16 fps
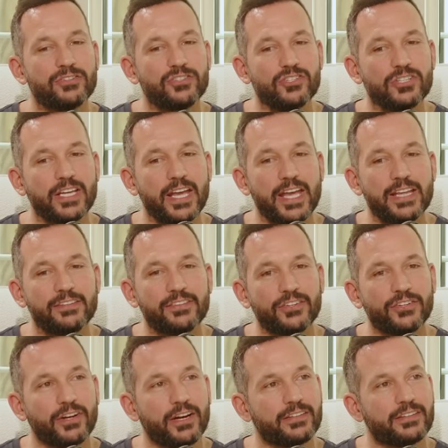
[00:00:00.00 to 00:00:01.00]
did you get into the
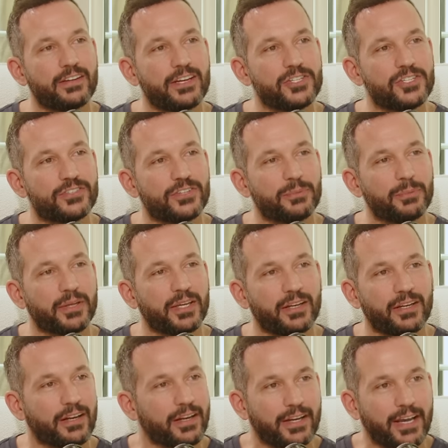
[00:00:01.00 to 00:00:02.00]
United Nations at the
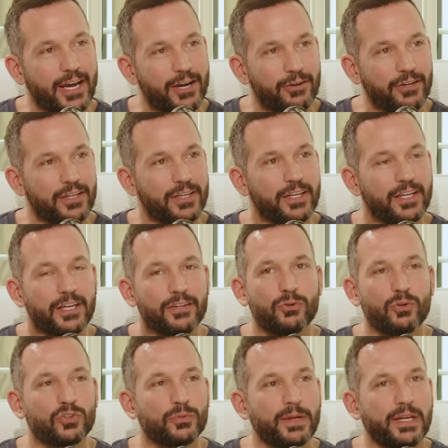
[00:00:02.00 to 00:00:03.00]
beginning? Like how,
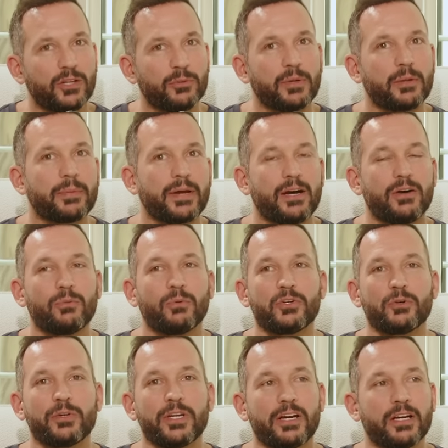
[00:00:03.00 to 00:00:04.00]
talk to me a little bit about when
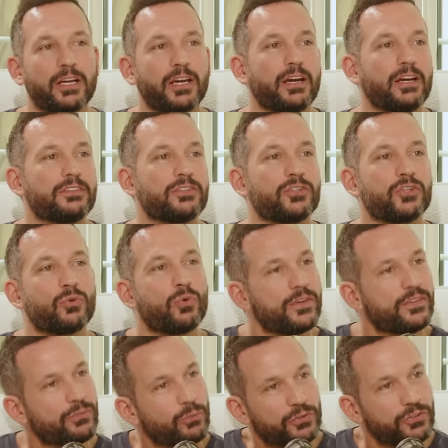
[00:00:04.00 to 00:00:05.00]
you were younger, did you
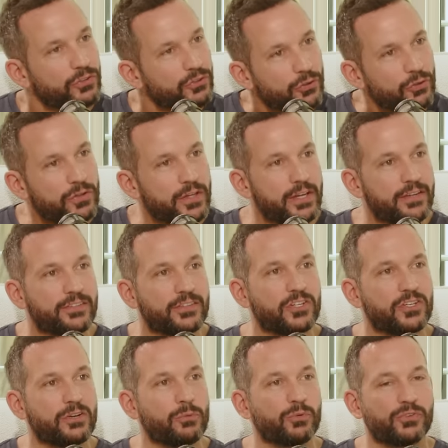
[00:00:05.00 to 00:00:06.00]
always want to do this?
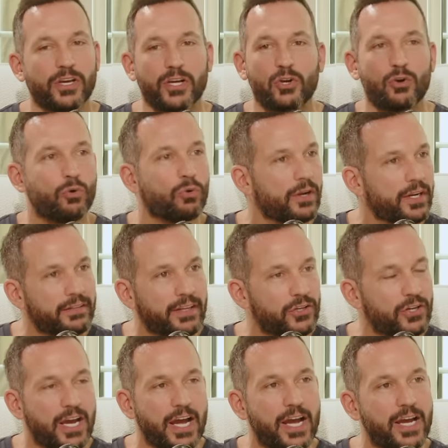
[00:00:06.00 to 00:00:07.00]
Was it a calling that
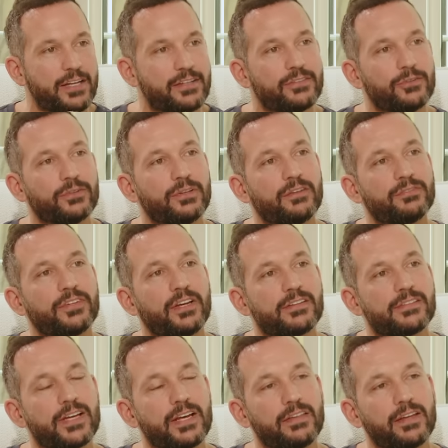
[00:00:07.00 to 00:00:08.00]
you had? I'd love to understand